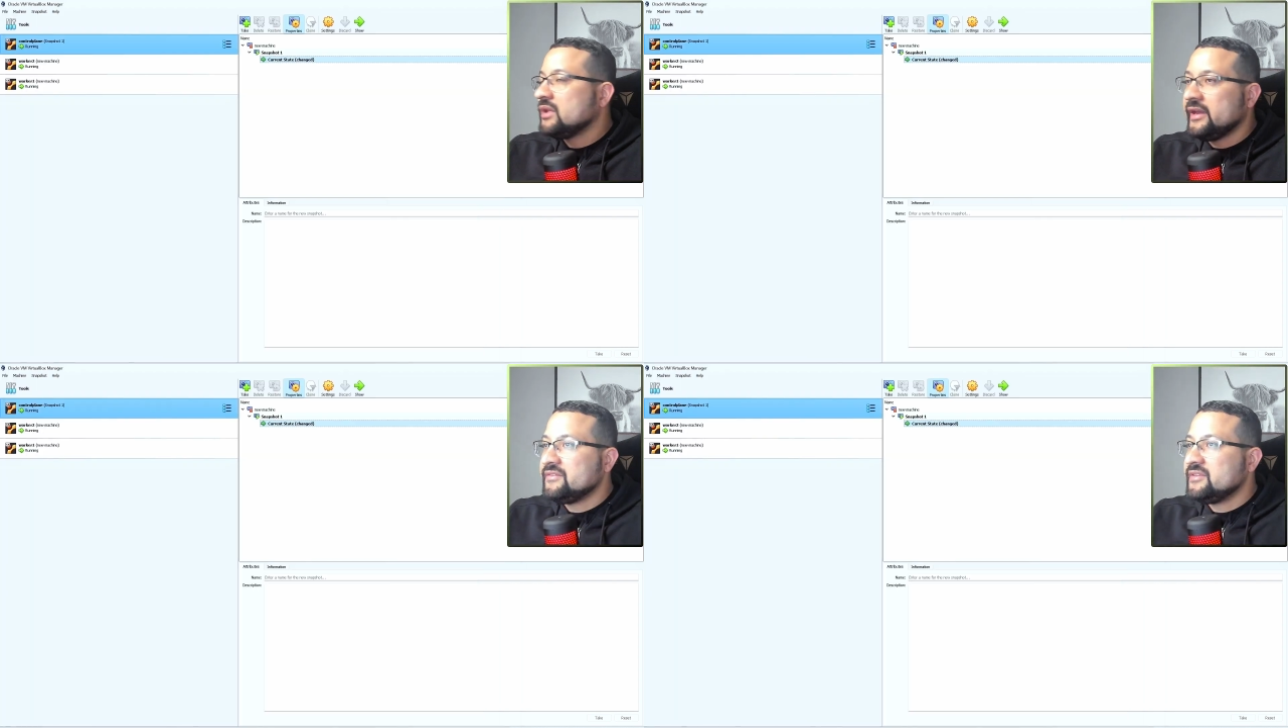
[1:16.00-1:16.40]

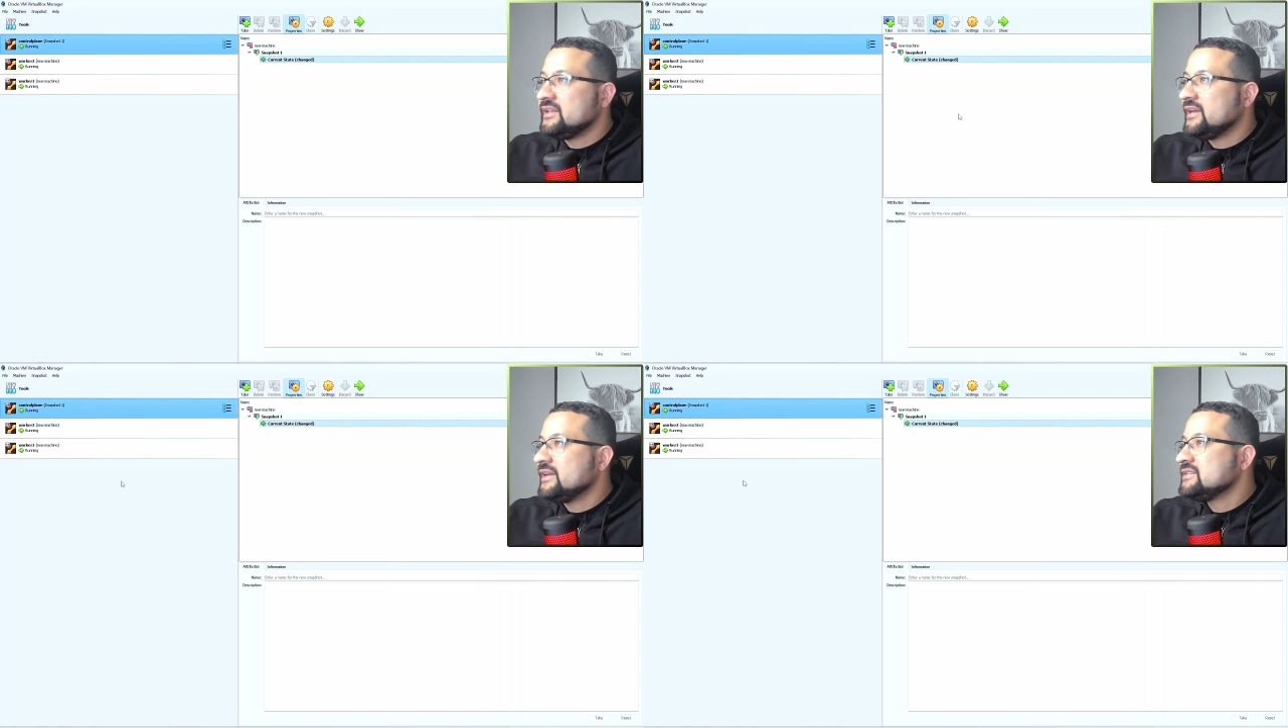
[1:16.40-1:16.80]
After
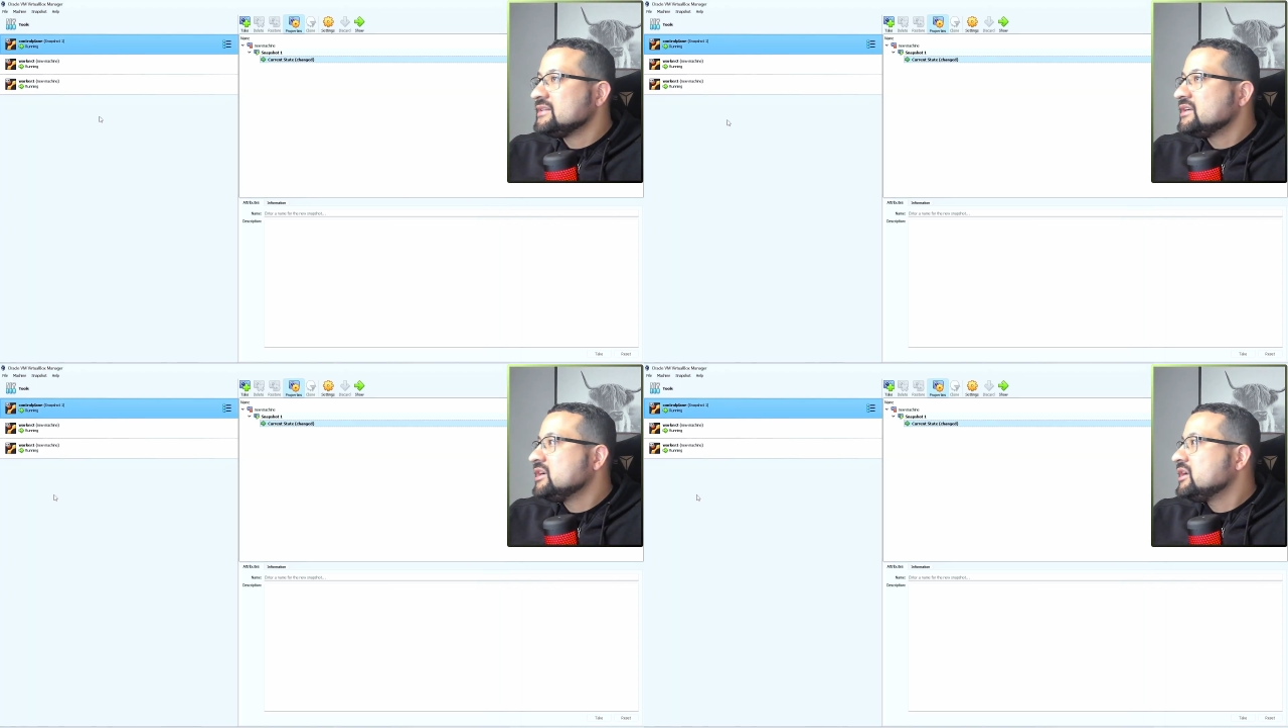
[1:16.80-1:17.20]
that,
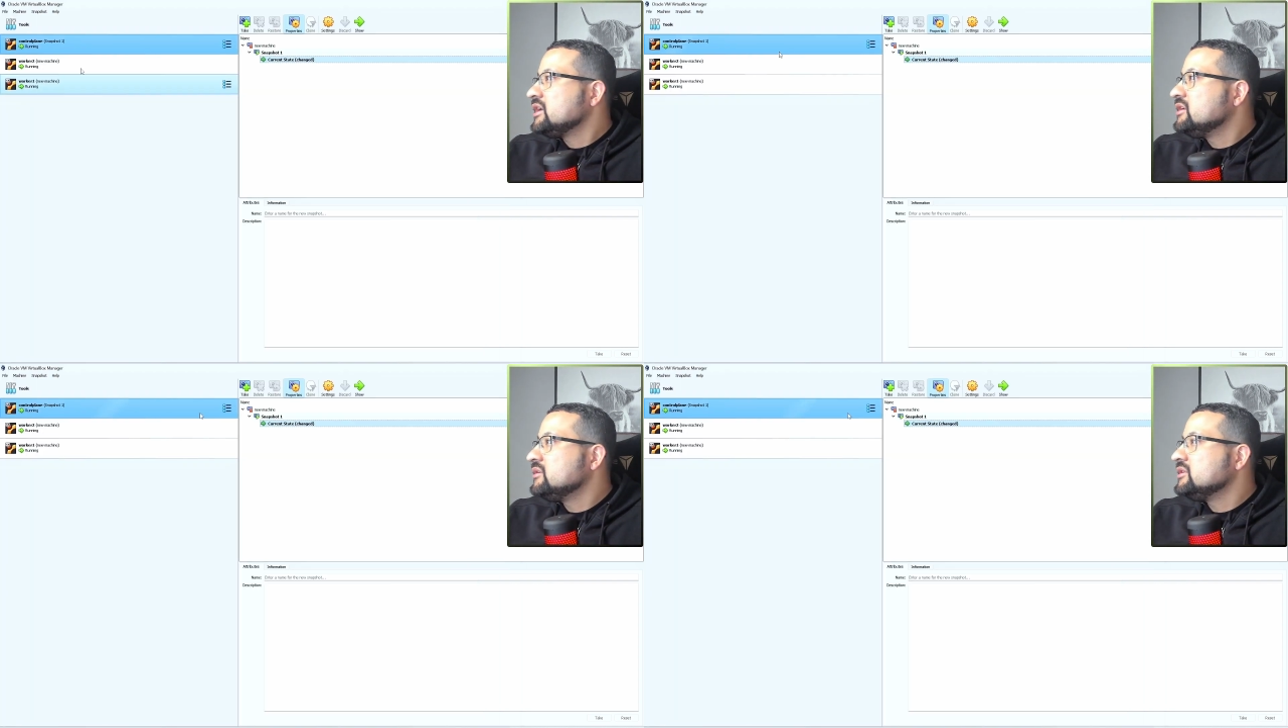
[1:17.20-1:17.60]

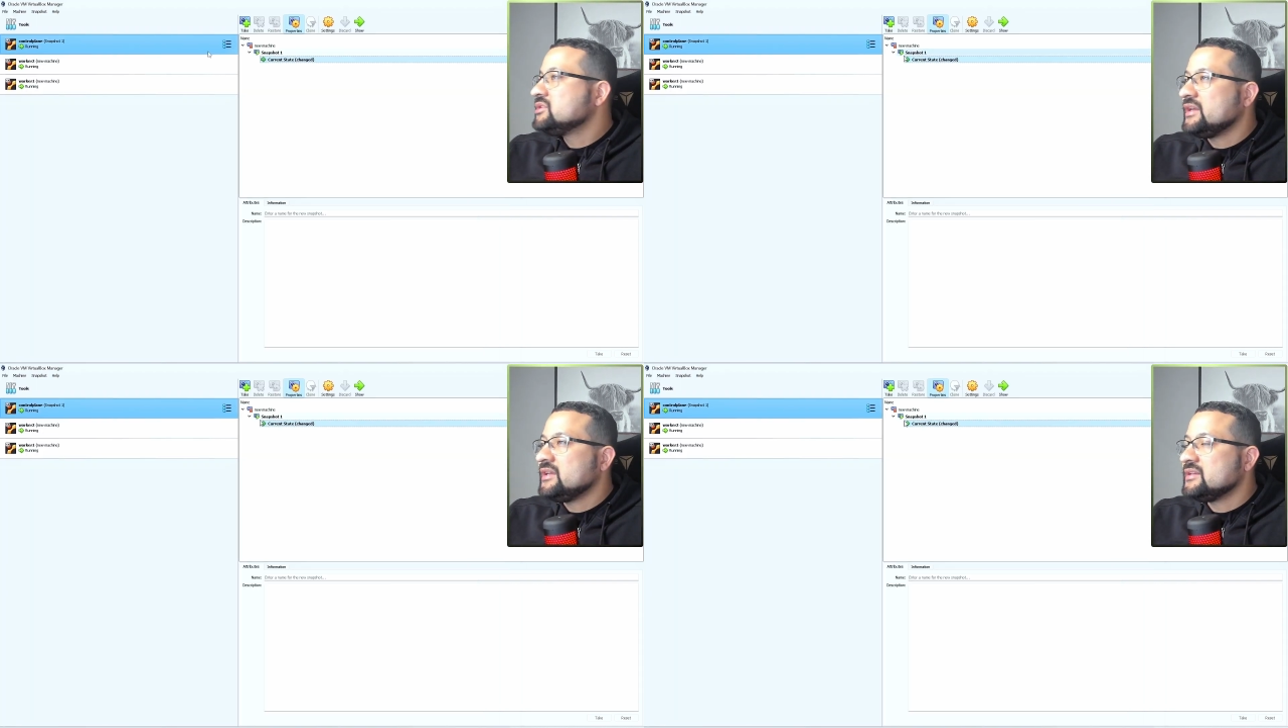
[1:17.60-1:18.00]
you need to
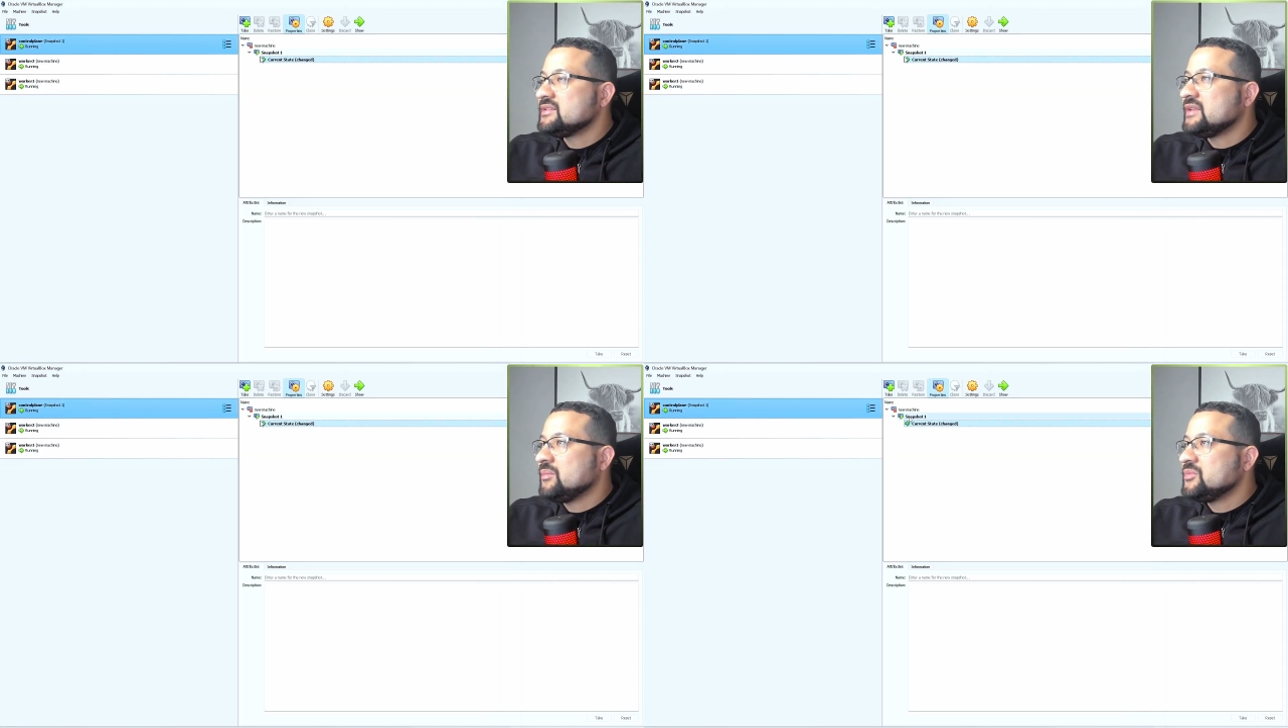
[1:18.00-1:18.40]
take the
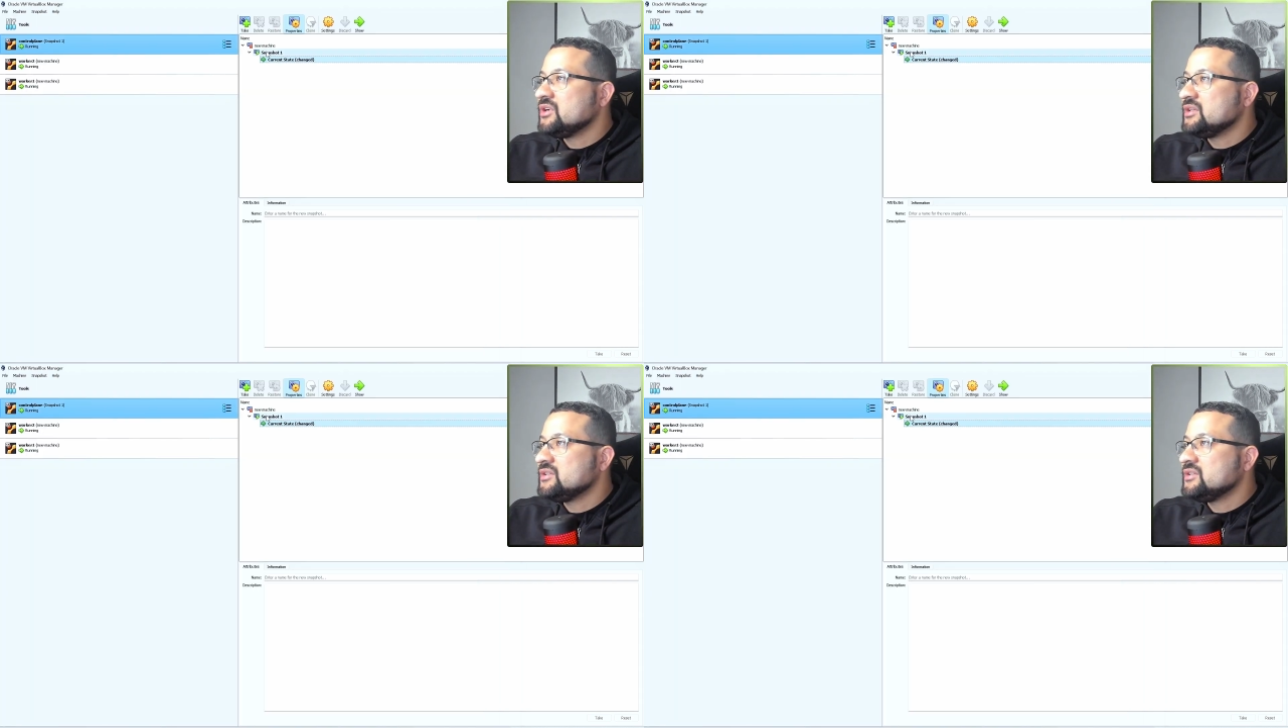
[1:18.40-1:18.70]
snapshot